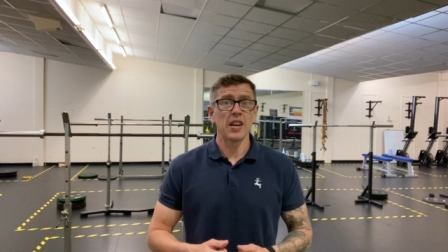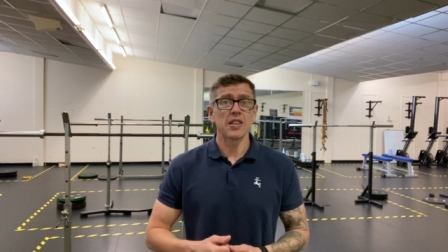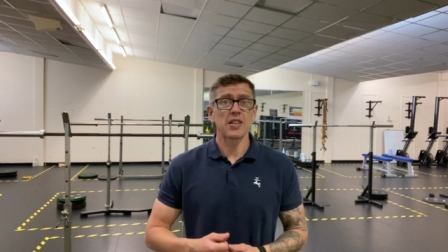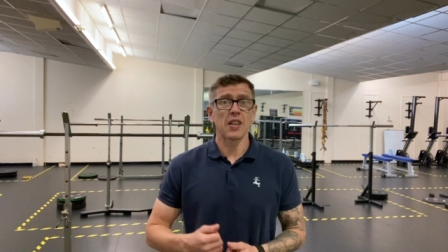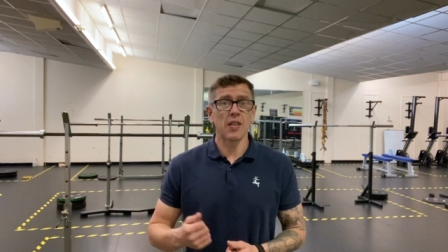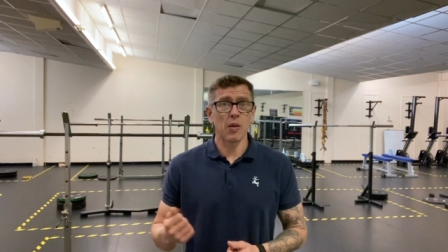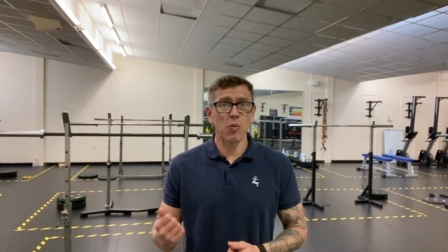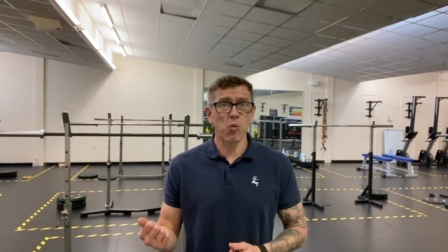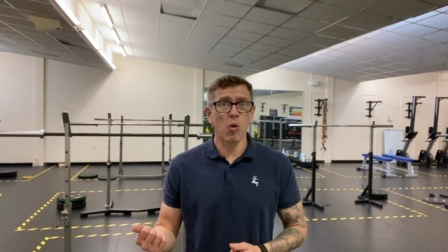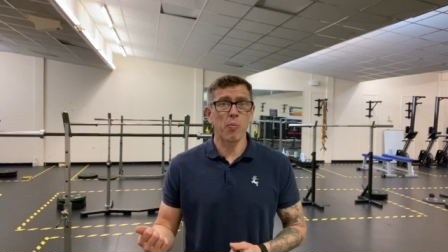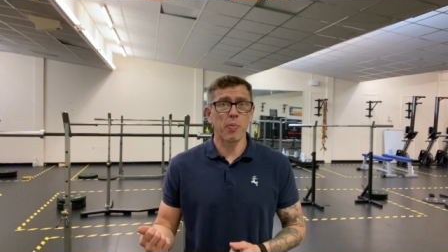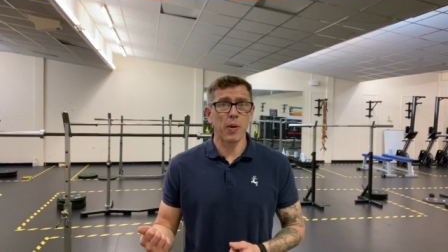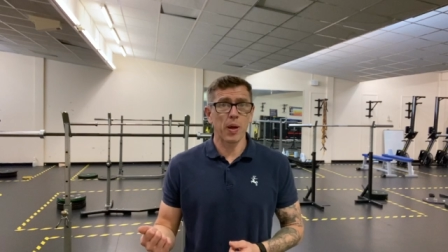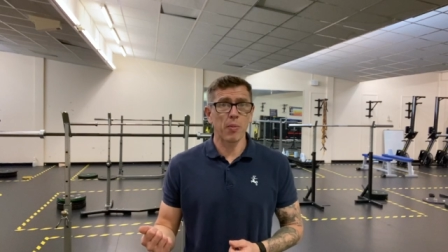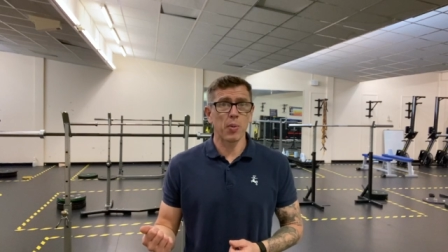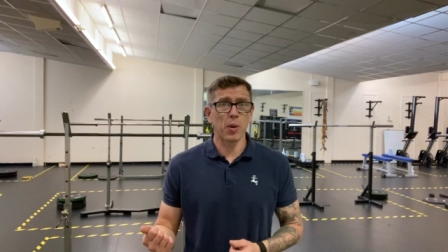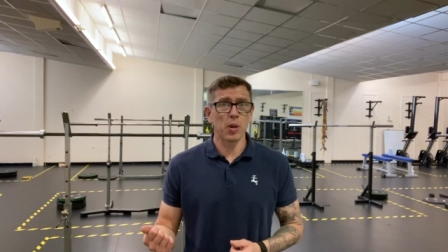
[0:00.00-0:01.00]
then they won't be
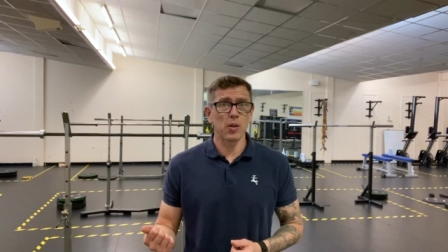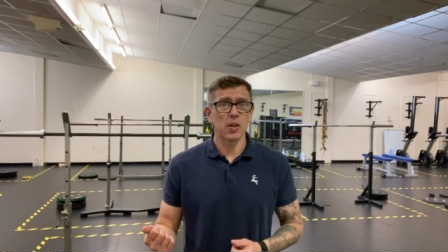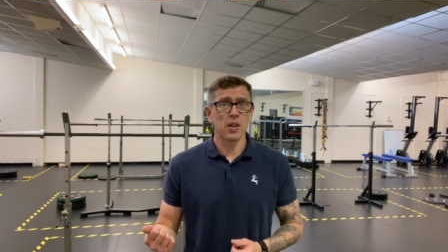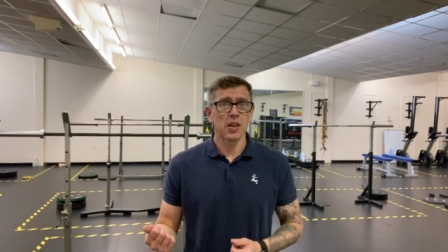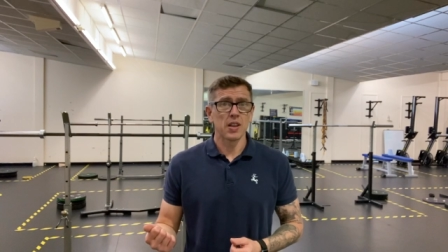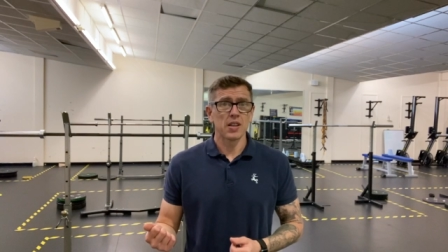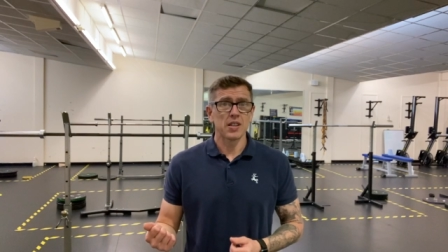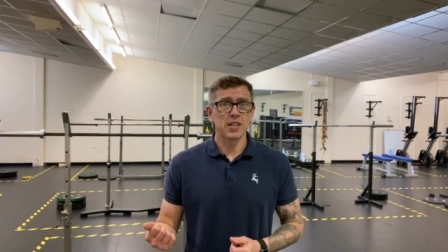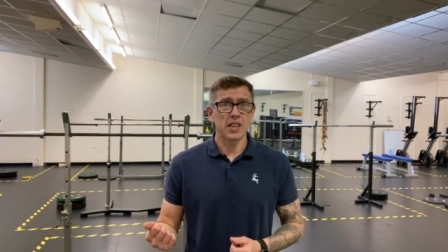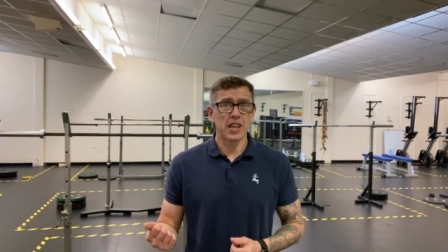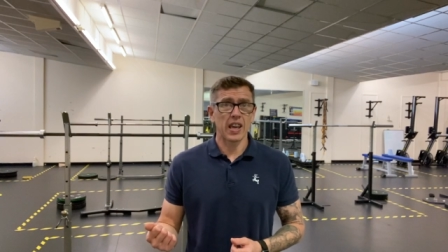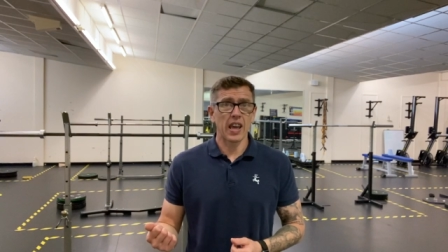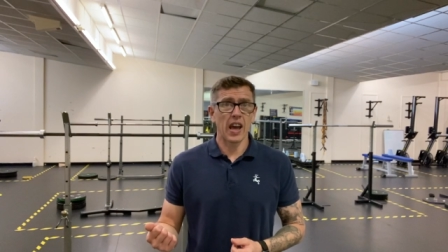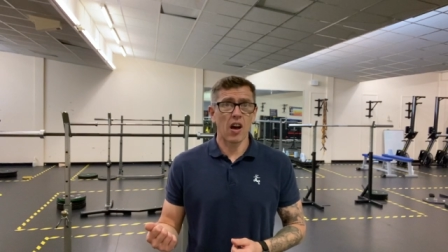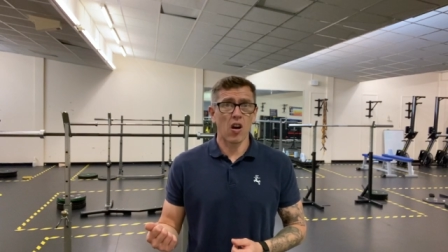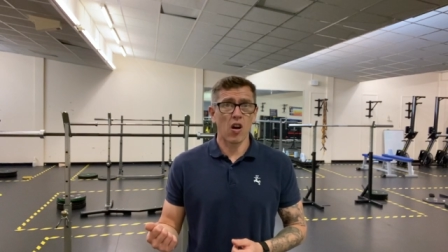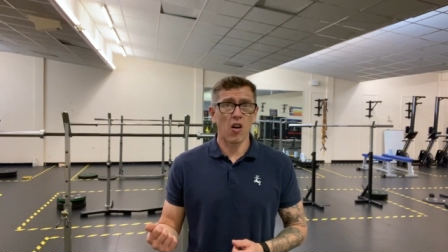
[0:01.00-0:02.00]
able to
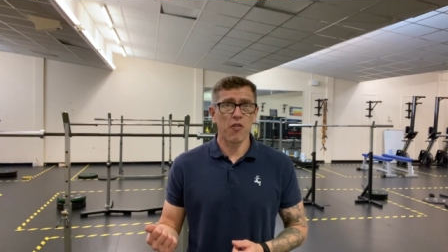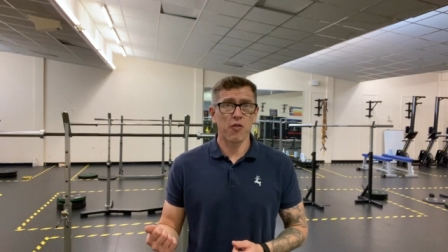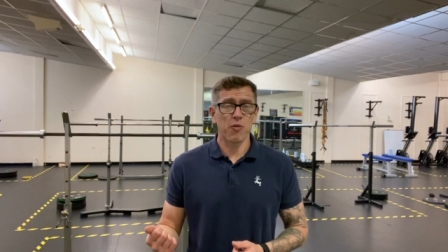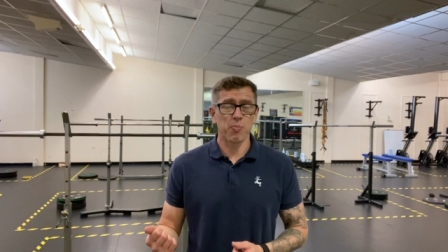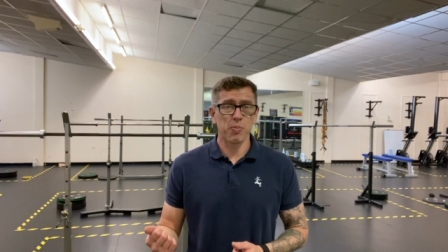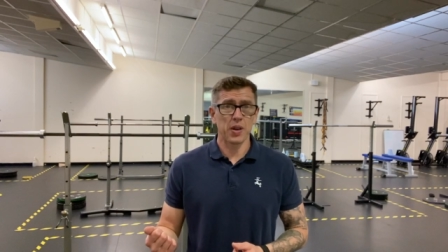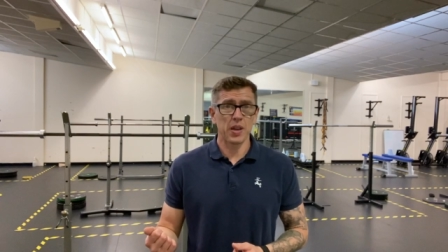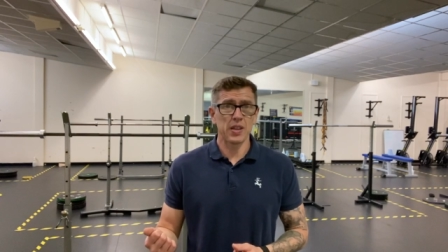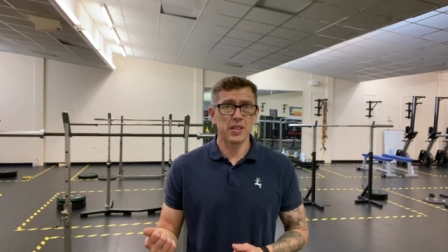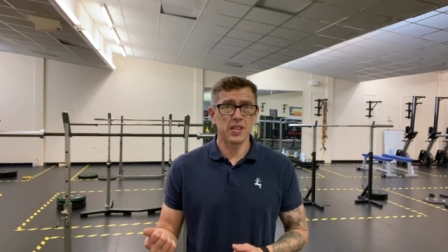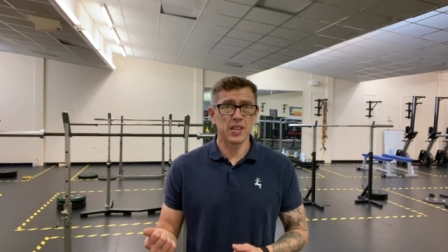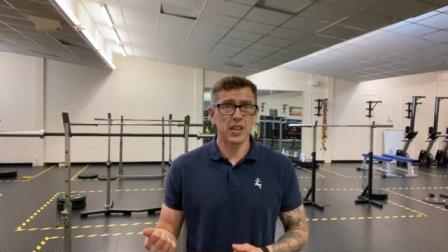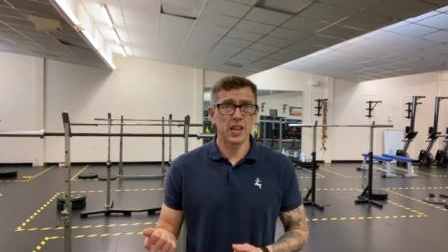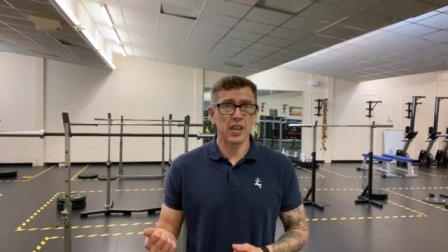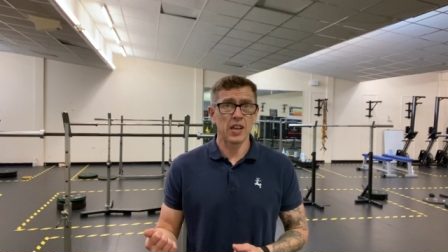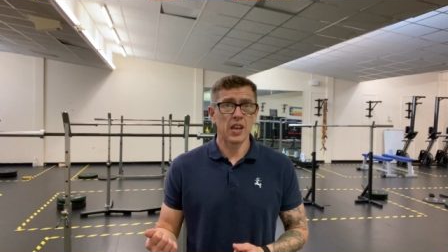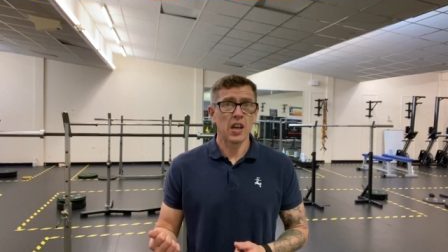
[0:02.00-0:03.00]
get off
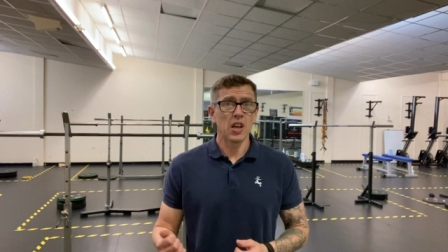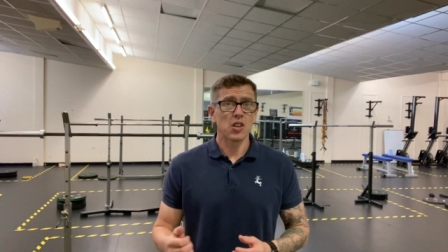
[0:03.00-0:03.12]
PT.